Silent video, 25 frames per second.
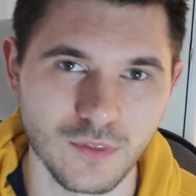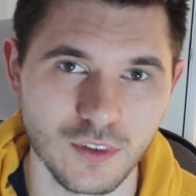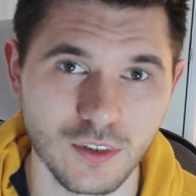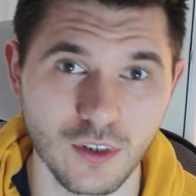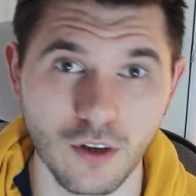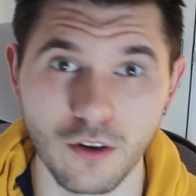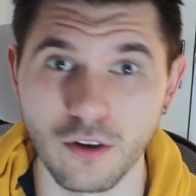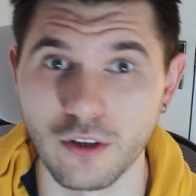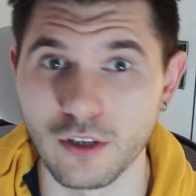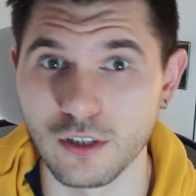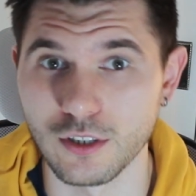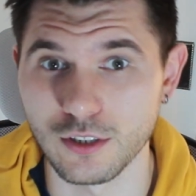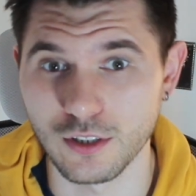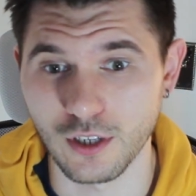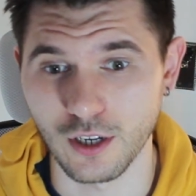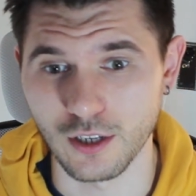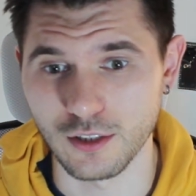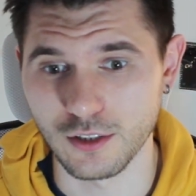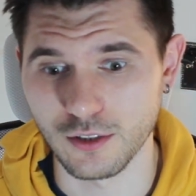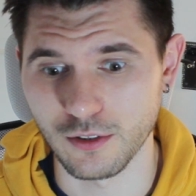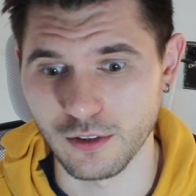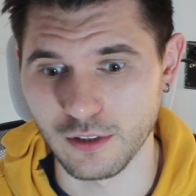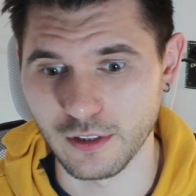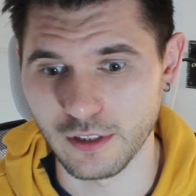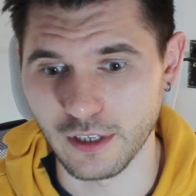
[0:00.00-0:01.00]
So I'm going to
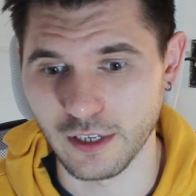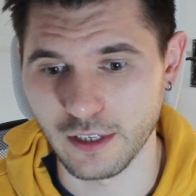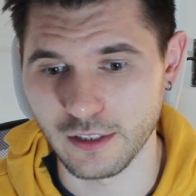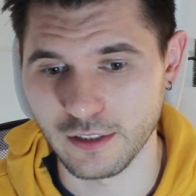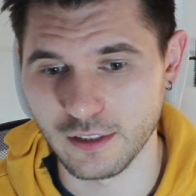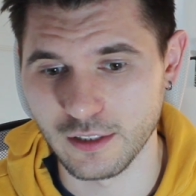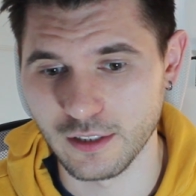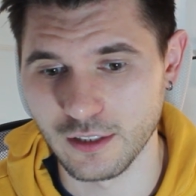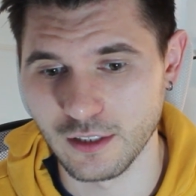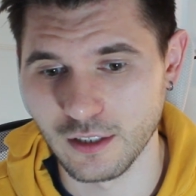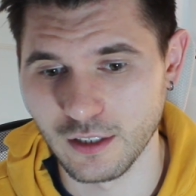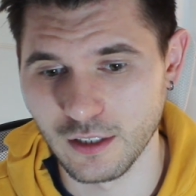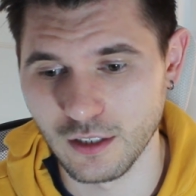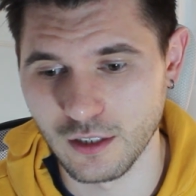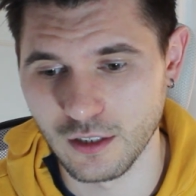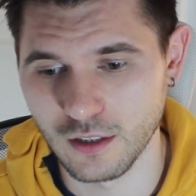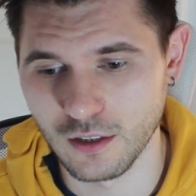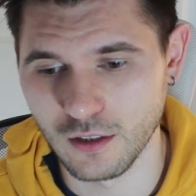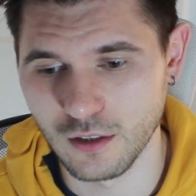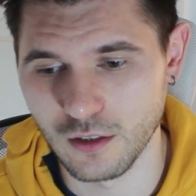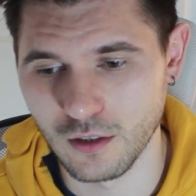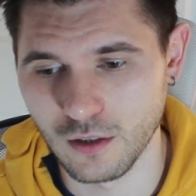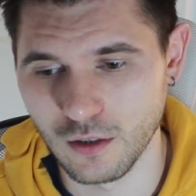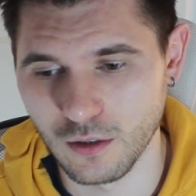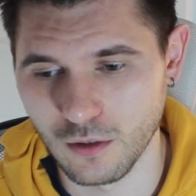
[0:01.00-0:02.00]
start doing that
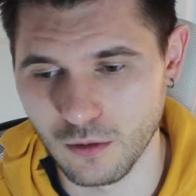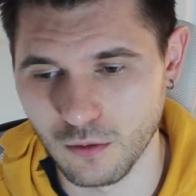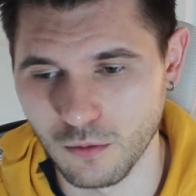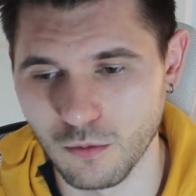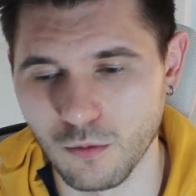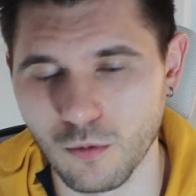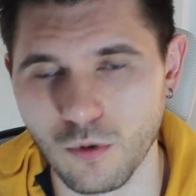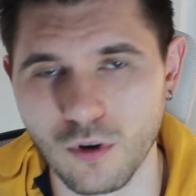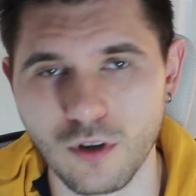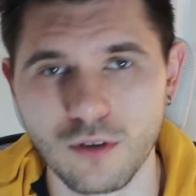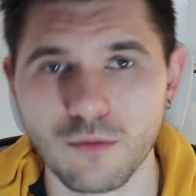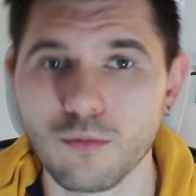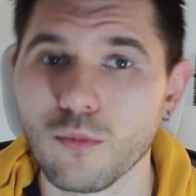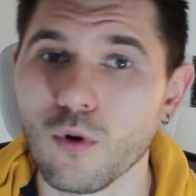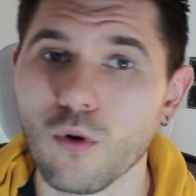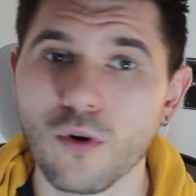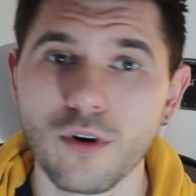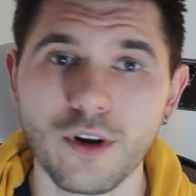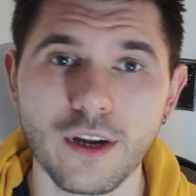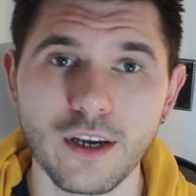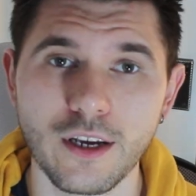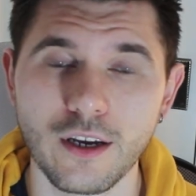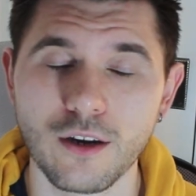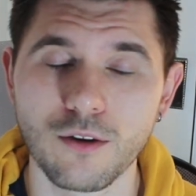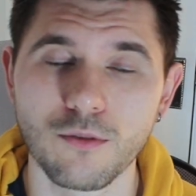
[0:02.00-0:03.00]
one
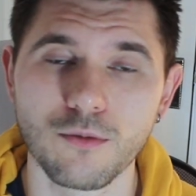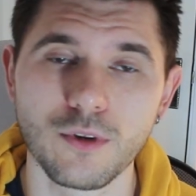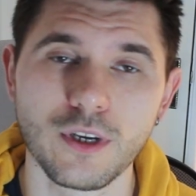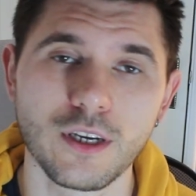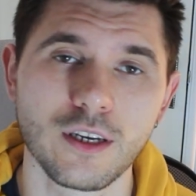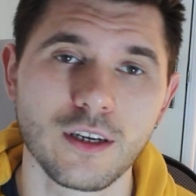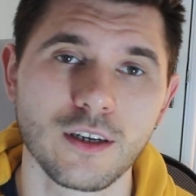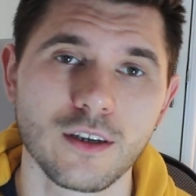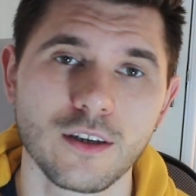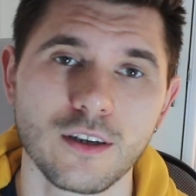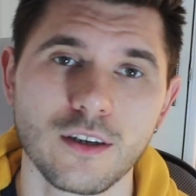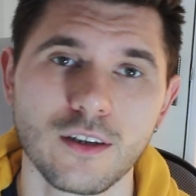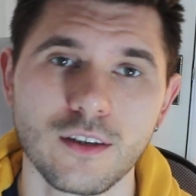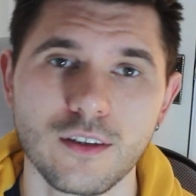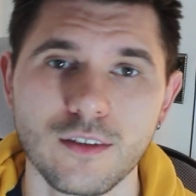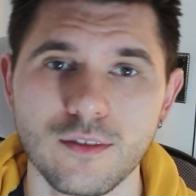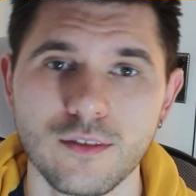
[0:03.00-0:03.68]
morning a week.